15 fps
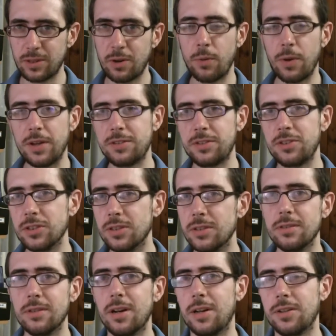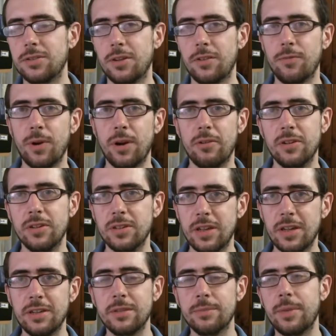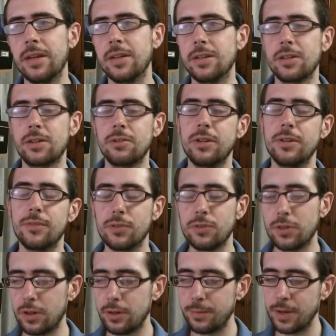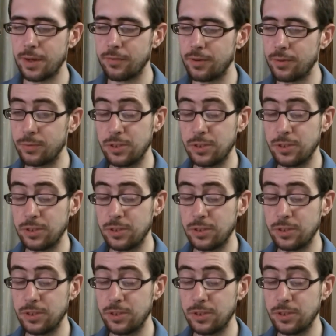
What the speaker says: question our software and demand a degree of autonomy over it,